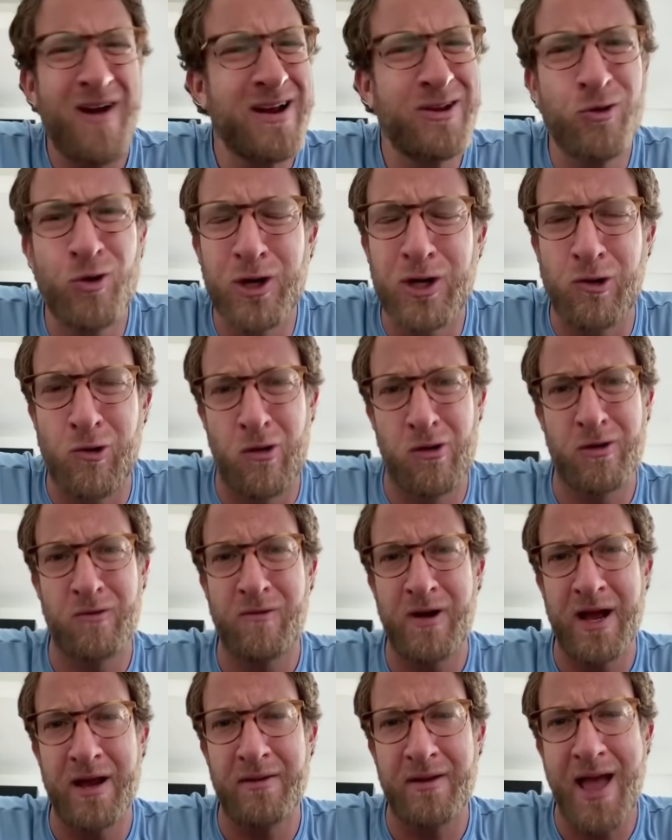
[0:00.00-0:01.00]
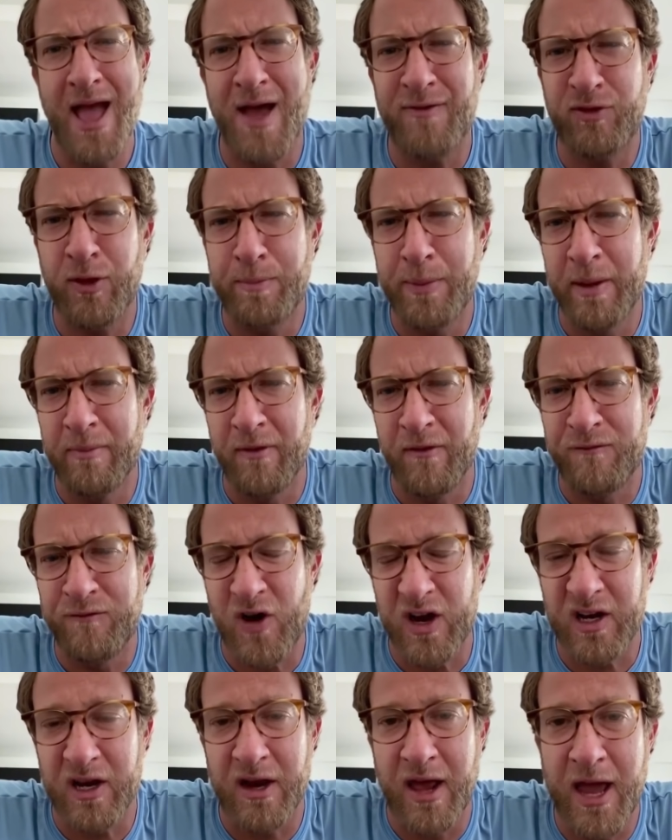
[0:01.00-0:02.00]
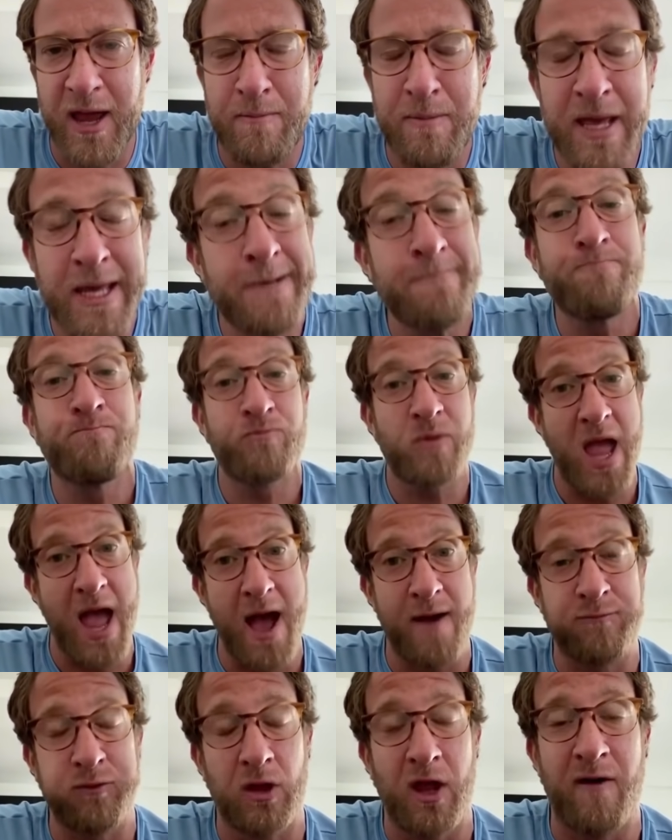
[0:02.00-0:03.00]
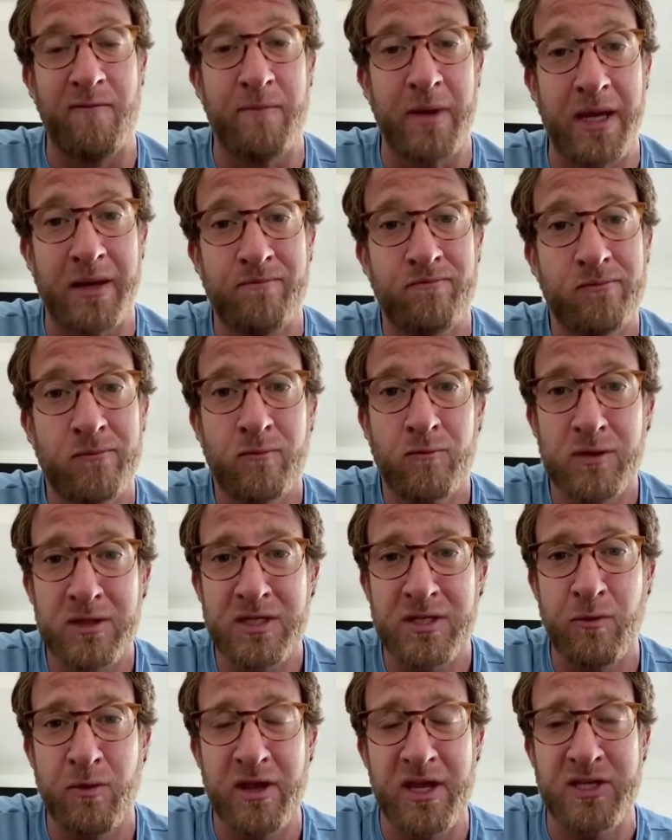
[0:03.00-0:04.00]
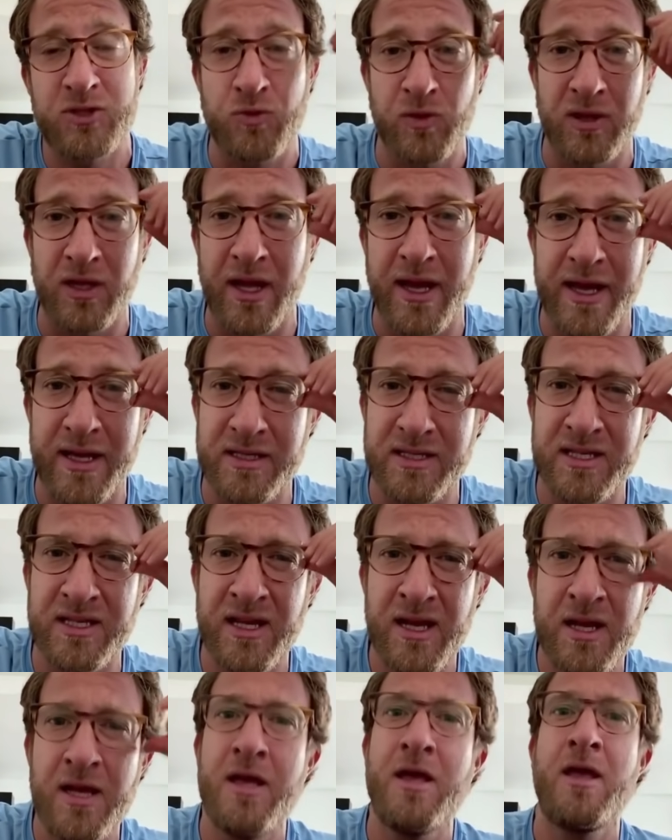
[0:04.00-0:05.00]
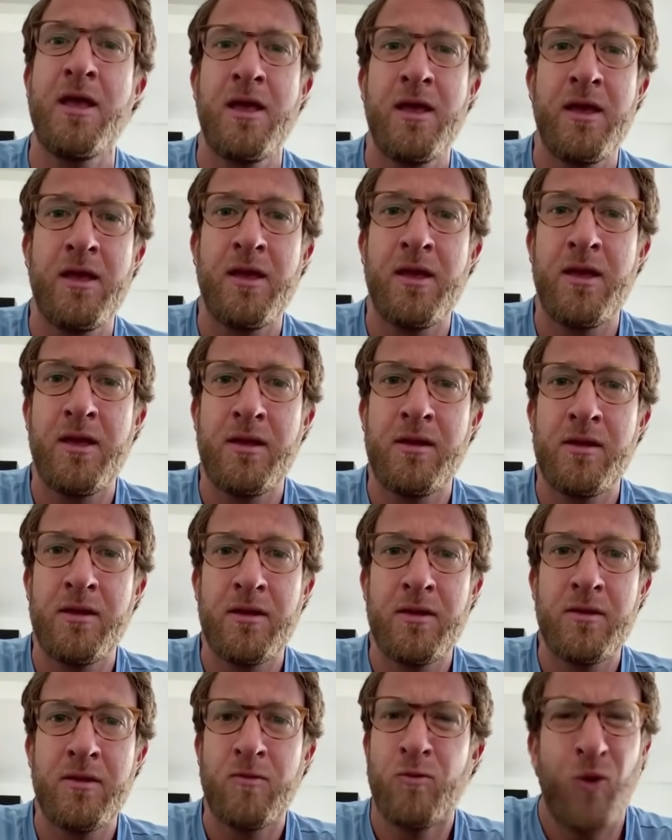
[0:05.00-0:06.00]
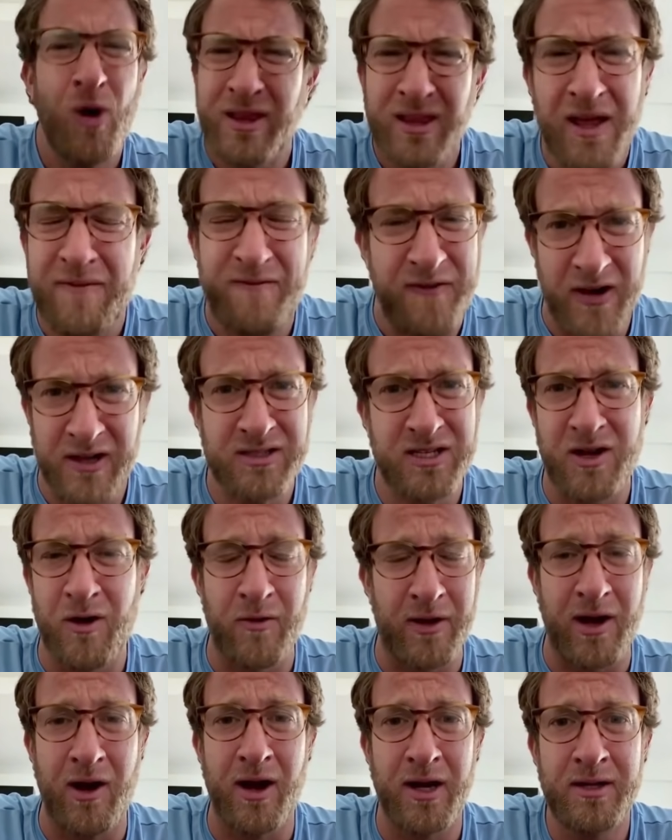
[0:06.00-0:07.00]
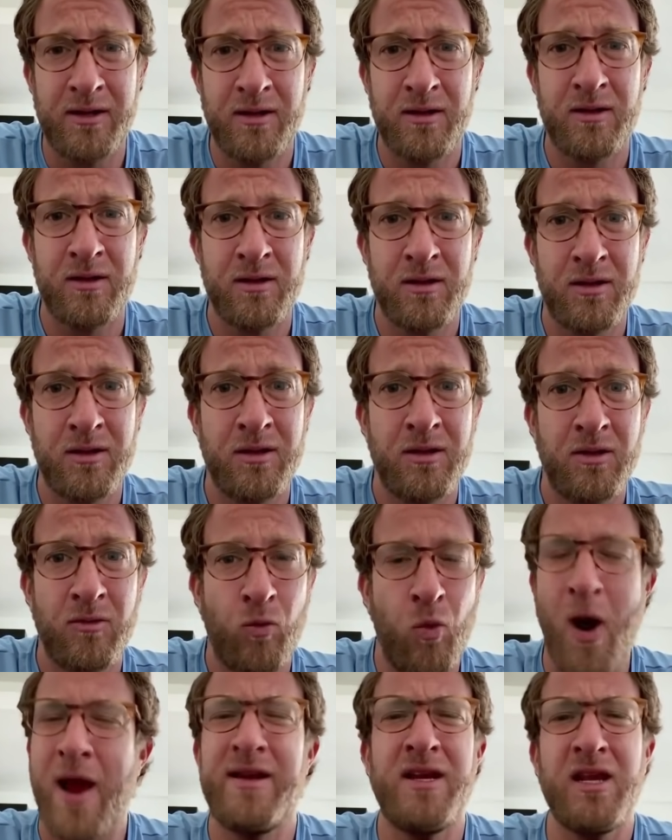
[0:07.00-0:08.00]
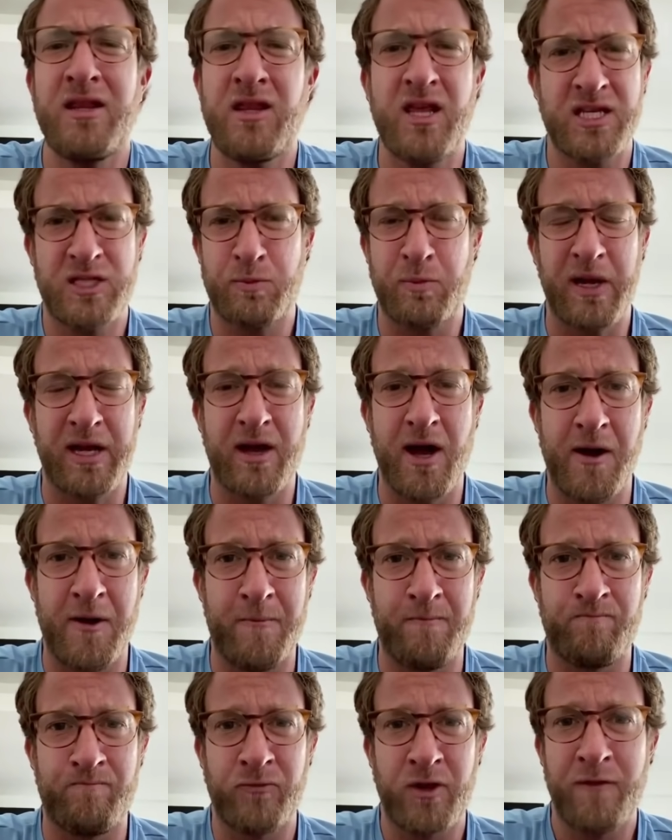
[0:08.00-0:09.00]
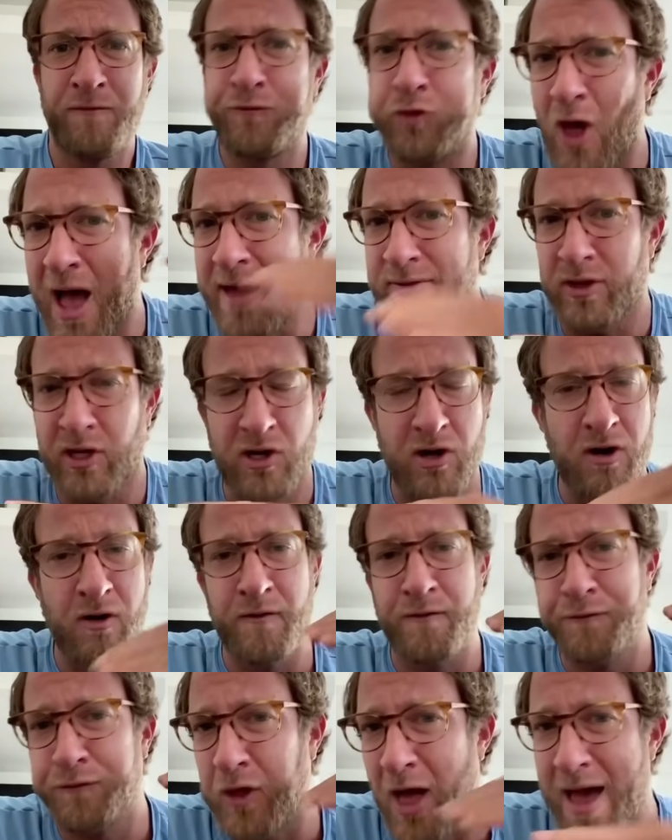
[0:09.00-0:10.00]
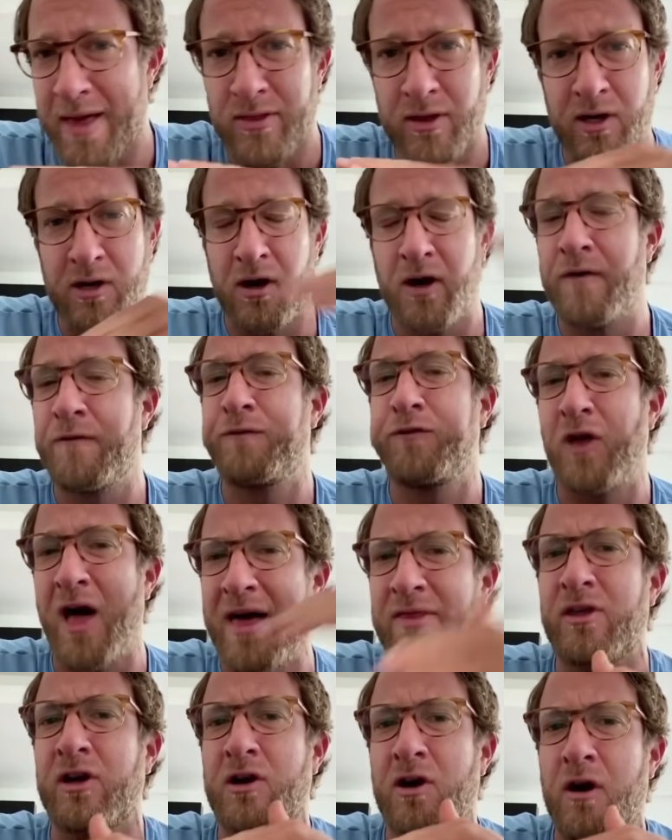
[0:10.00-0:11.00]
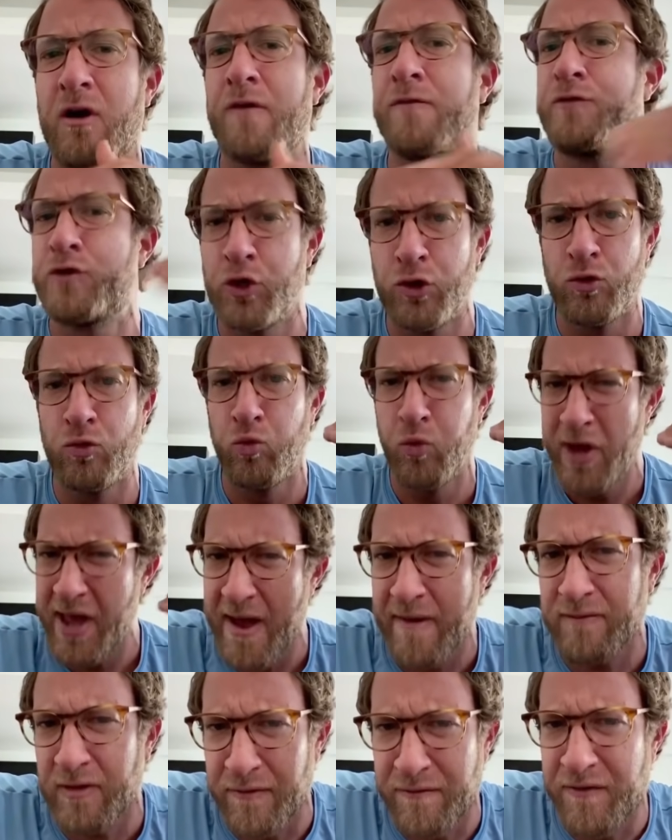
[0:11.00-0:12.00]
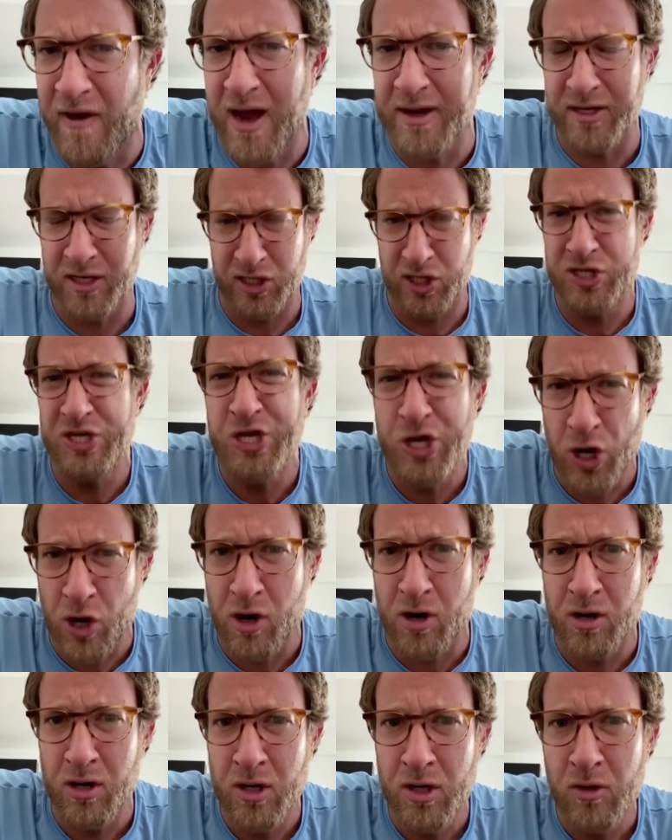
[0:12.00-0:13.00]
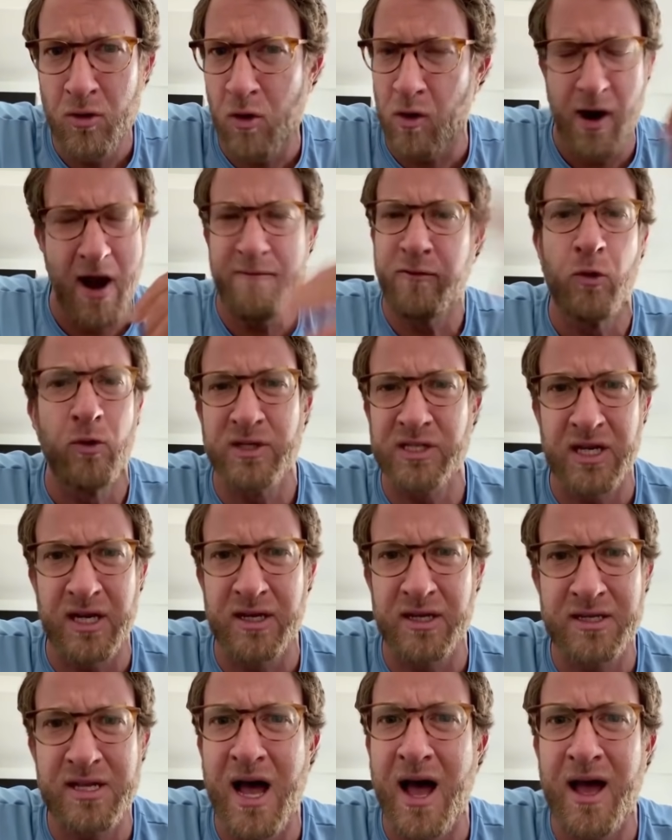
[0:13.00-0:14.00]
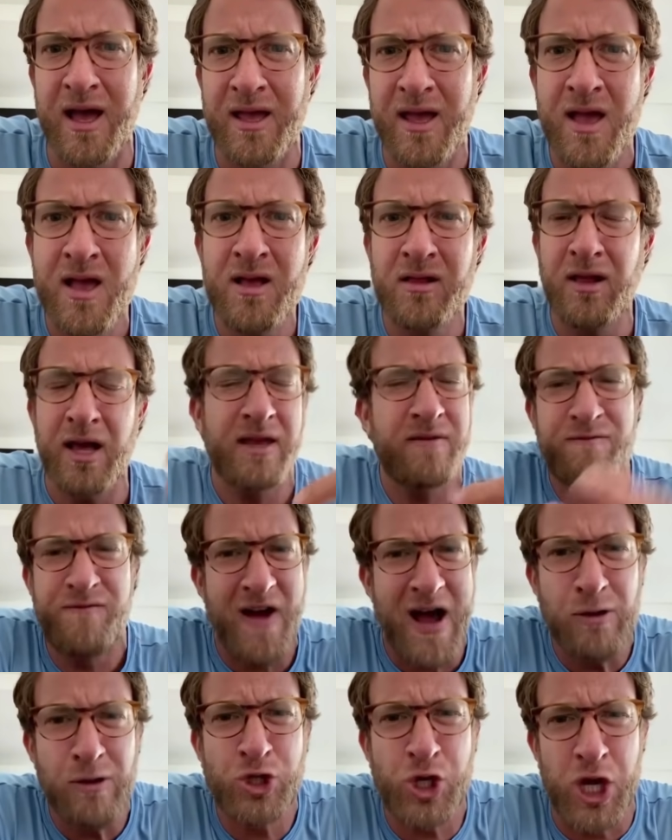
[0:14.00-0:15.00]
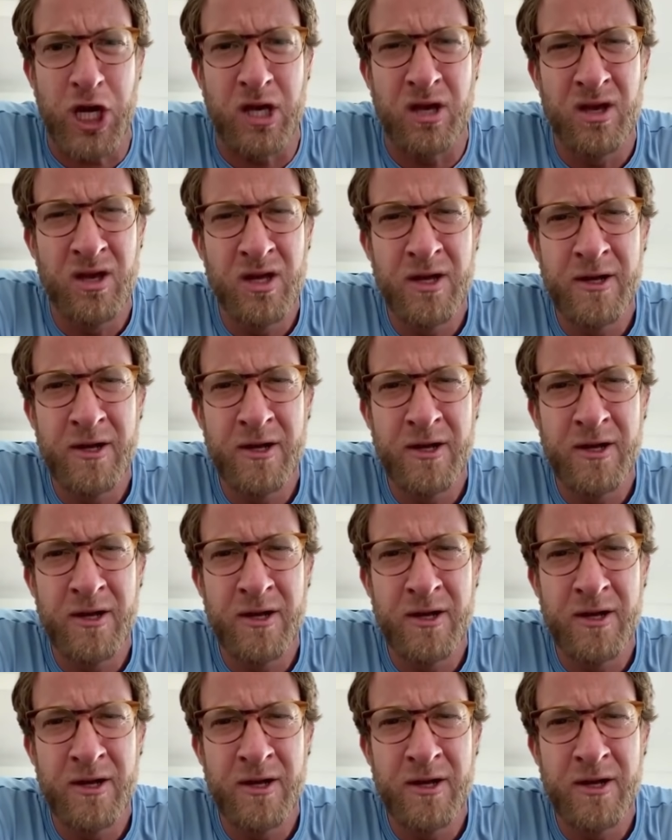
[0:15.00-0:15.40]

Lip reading: I do a Corona rant, half the people fucking hate me, half love me. We'll see where this one lands. What the fuck's going on? When did this become flatten the curve, flatten the curve, flatten the curve to we have to find a cure or everyone's gonna die? Like Fauci.